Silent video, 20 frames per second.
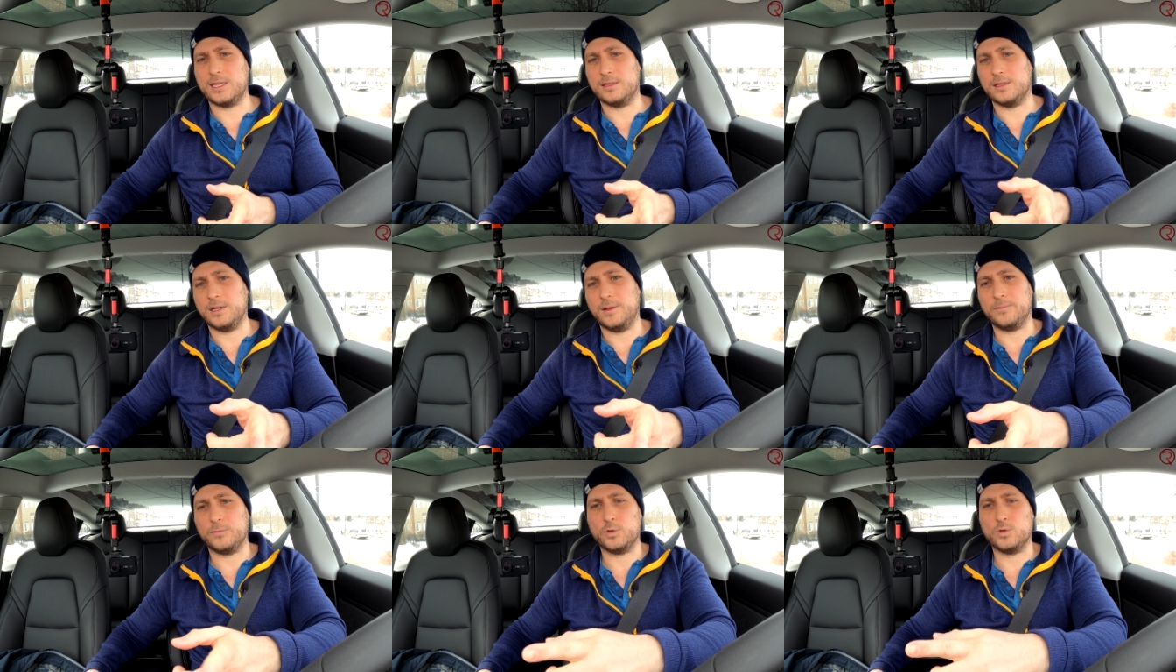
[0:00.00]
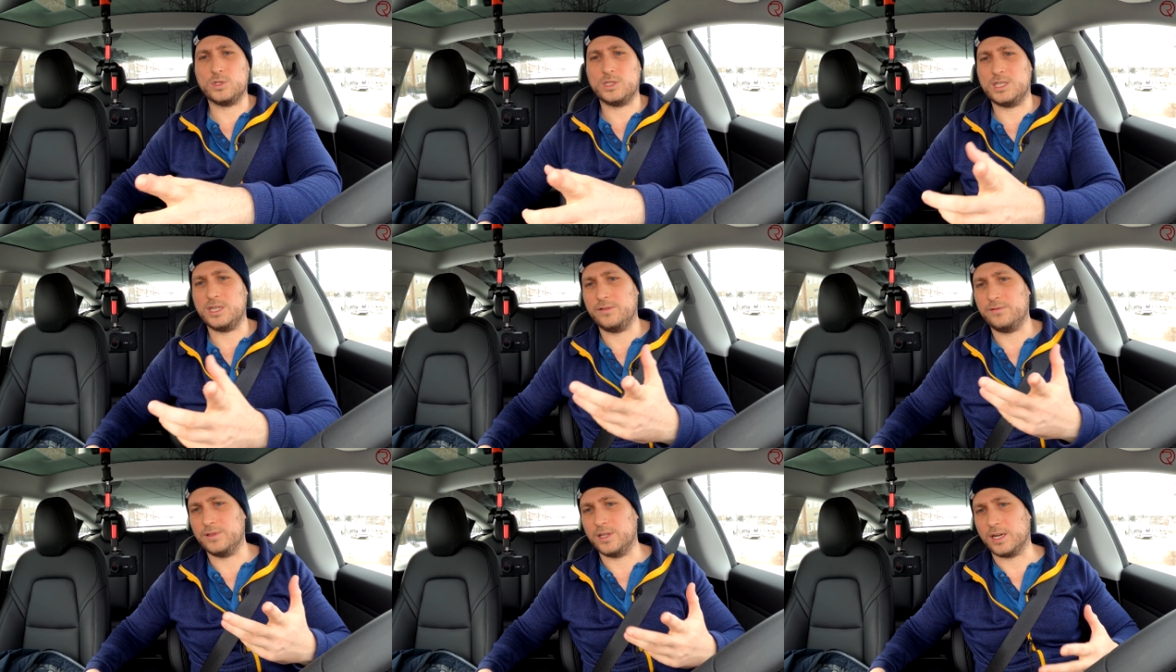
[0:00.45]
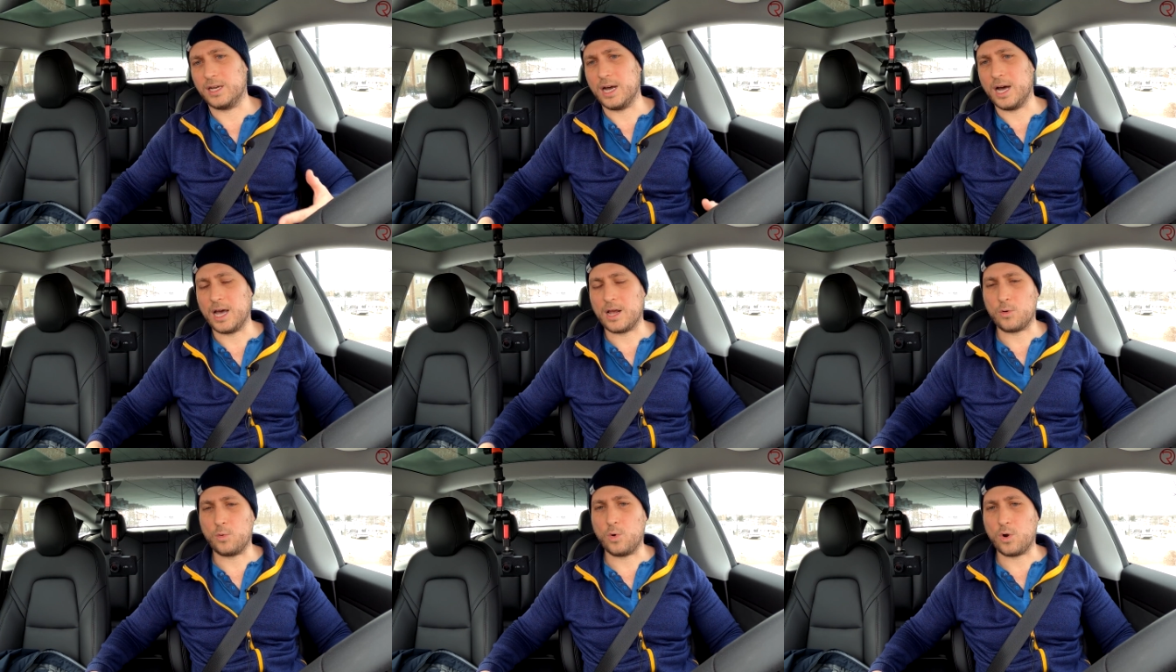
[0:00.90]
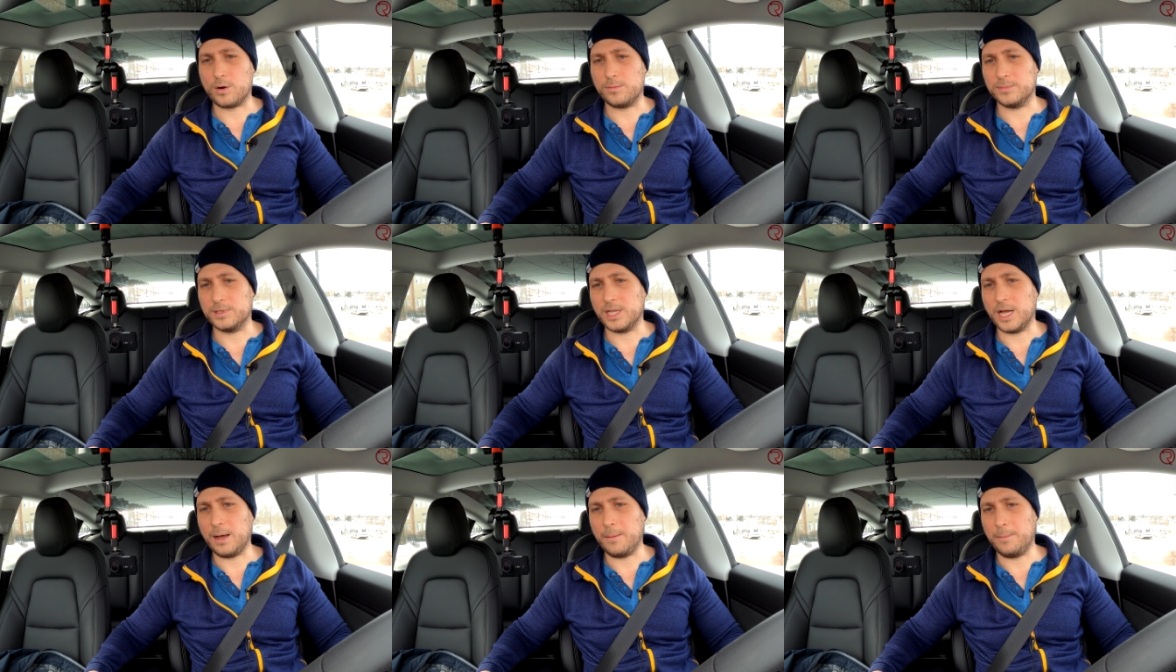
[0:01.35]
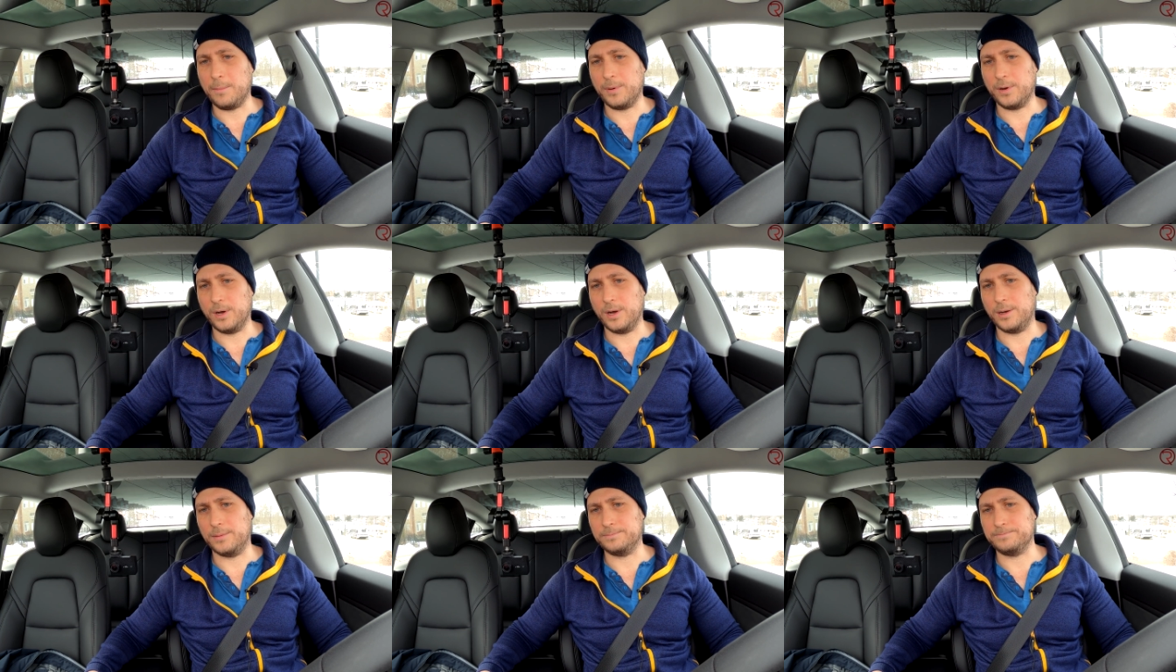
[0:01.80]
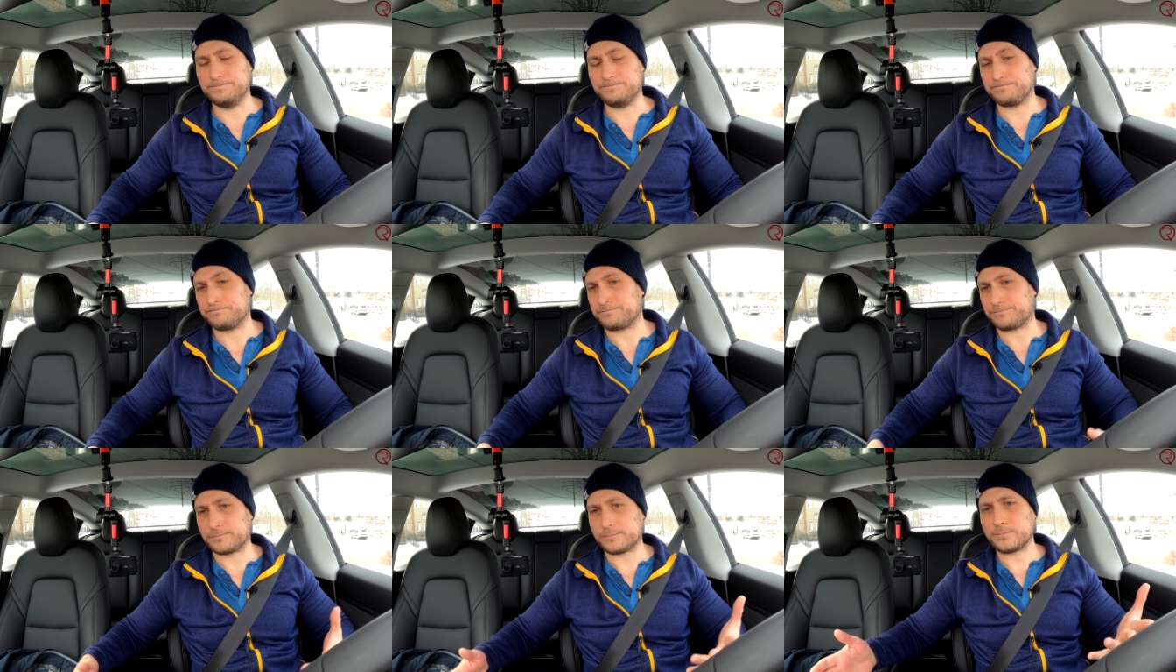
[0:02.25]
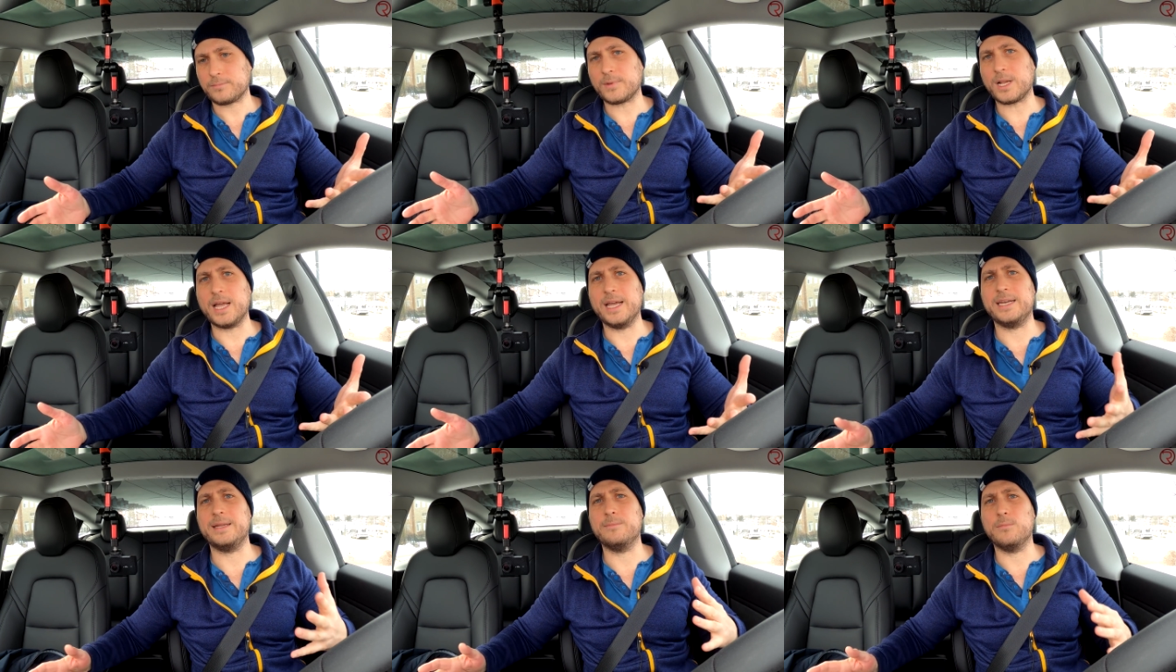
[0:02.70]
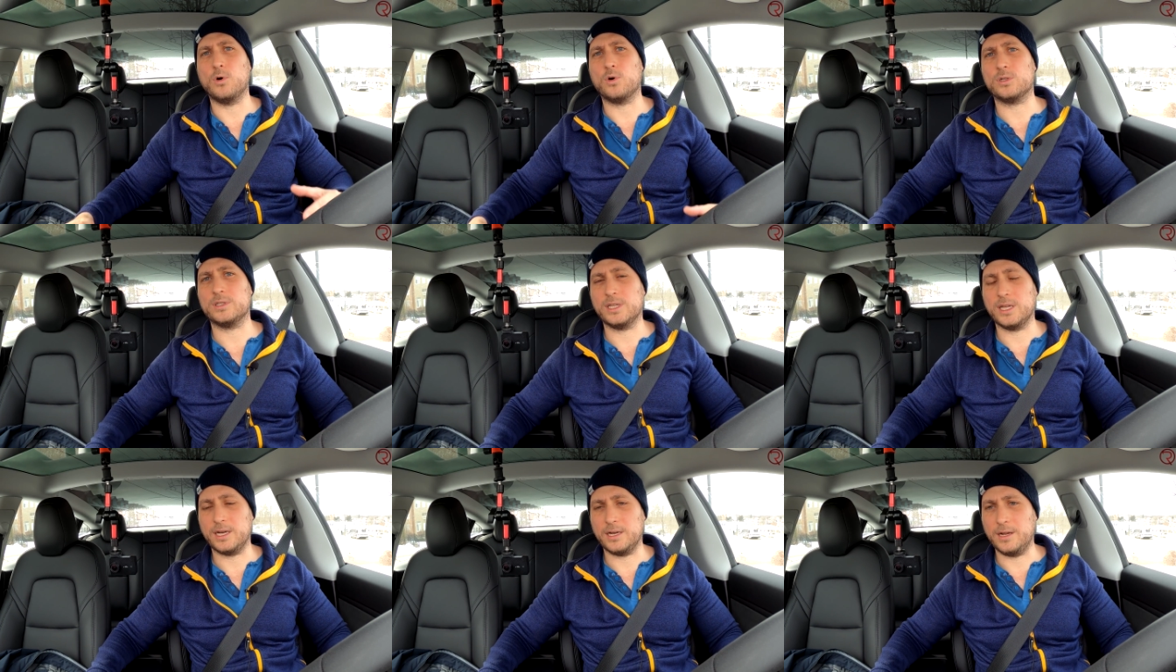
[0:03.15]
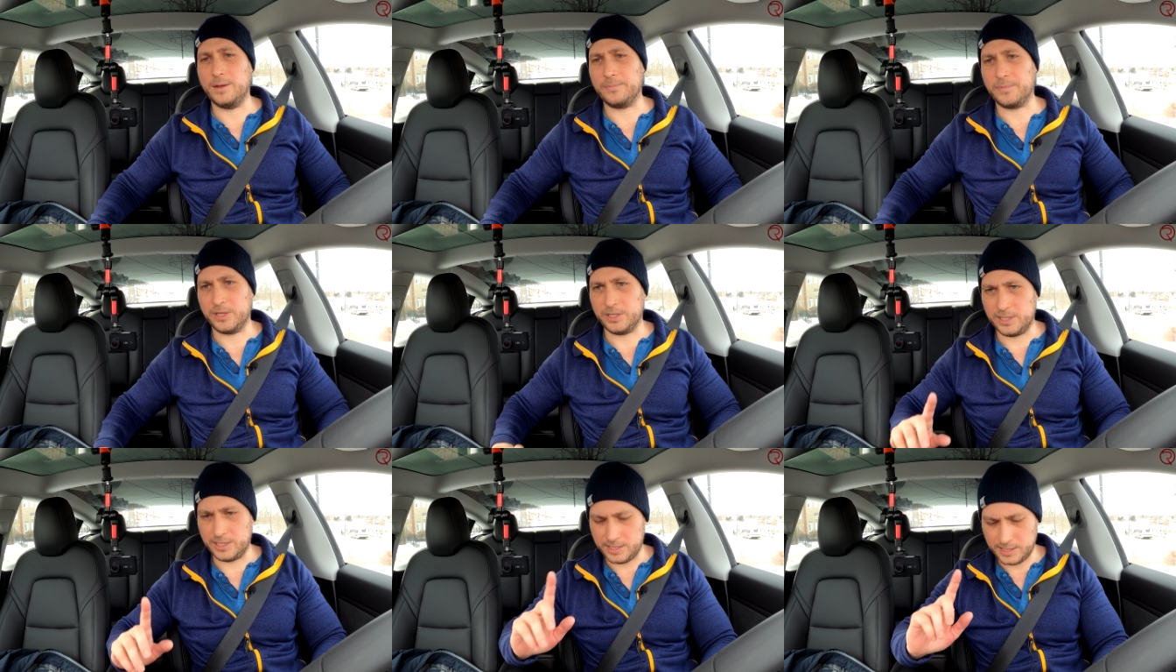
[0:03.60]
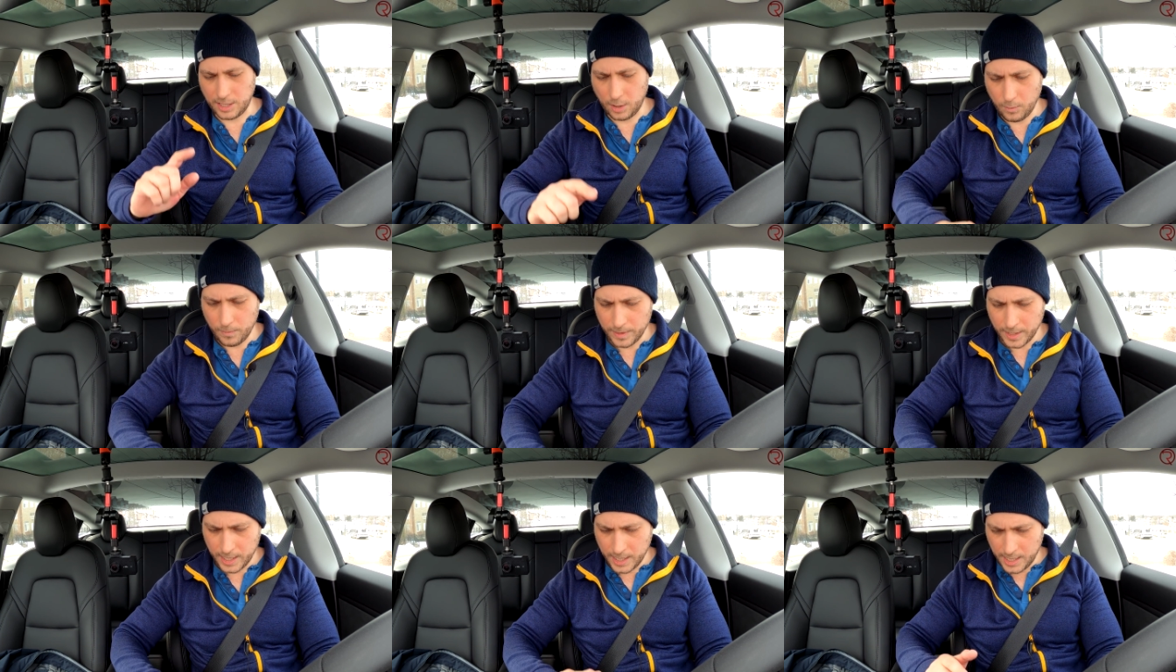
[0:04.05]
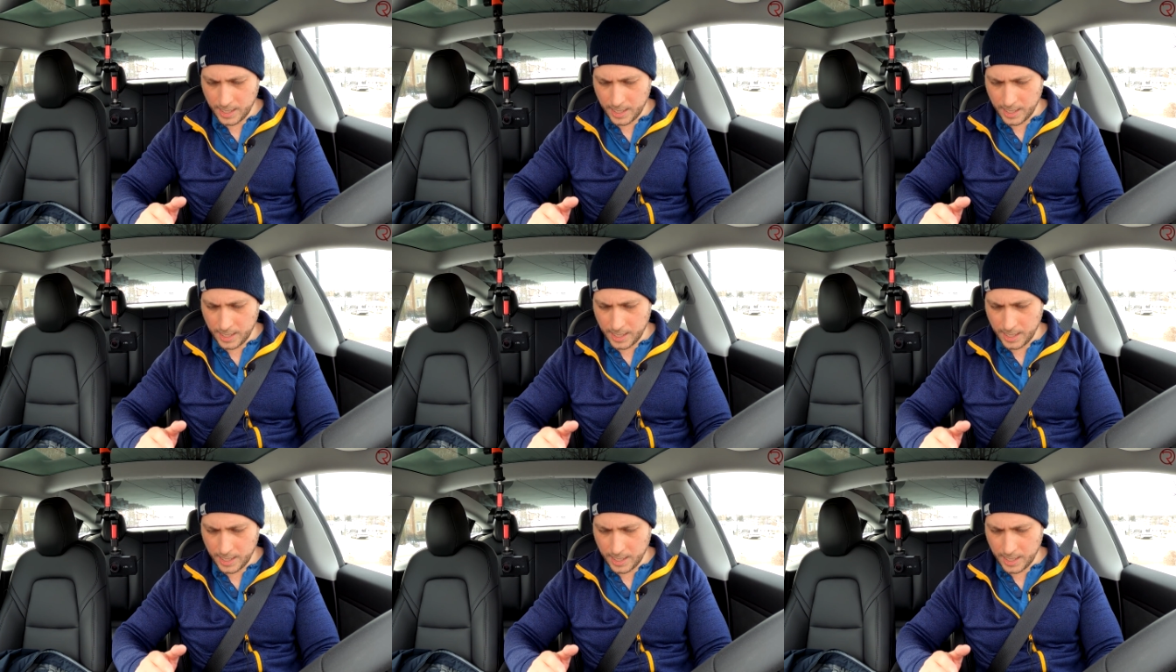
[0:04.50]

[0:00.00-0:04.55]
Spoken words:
and to see if the car warmed up any more than it is now.